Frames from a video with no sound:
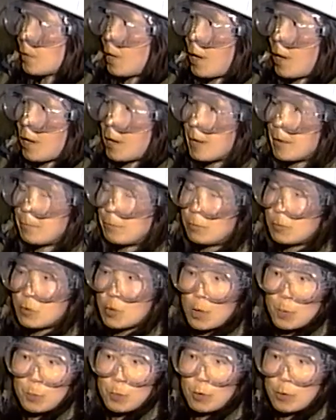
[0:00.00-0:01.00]
I
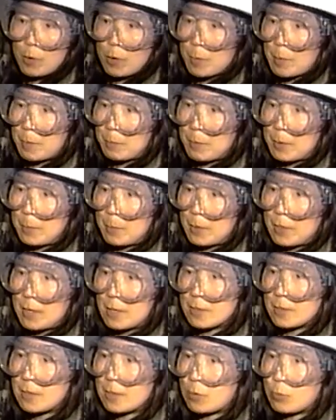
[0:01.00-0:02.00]
saw a program on
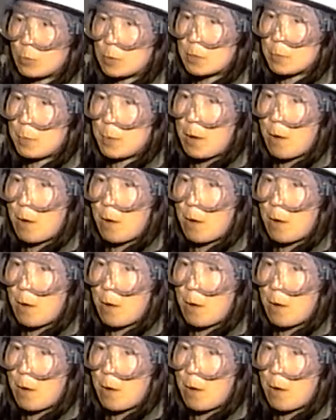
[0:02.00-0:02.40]
PBS, and it was about